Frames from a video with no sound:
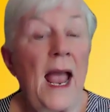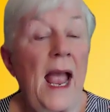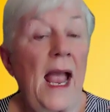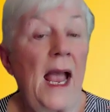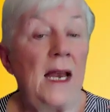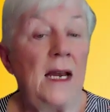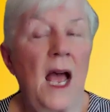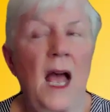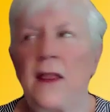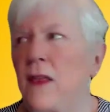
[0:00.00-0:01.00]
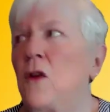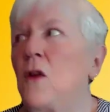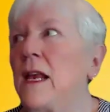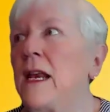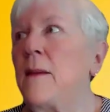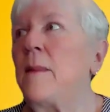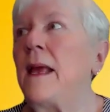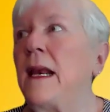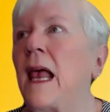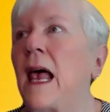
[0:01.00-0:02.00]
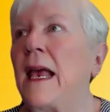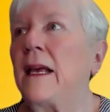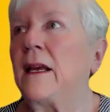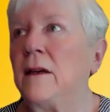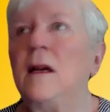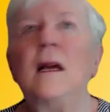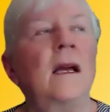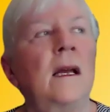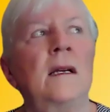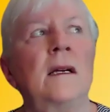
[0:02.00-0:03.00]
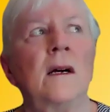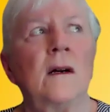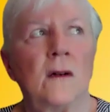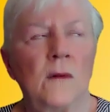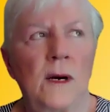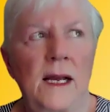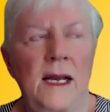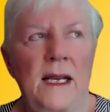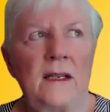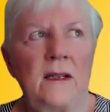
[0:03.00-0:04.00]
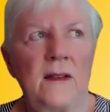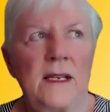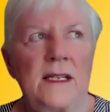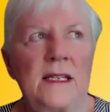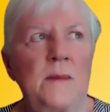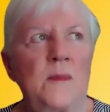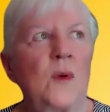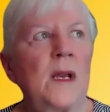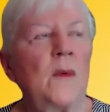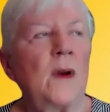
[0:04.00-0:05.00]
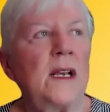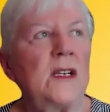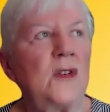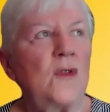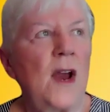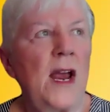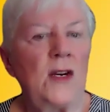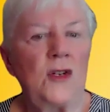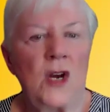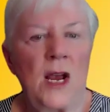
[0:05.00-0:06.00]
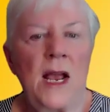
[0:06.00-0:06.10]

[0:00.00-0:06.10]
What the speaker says: And they're looking at me like, all right, this seems really, really strange.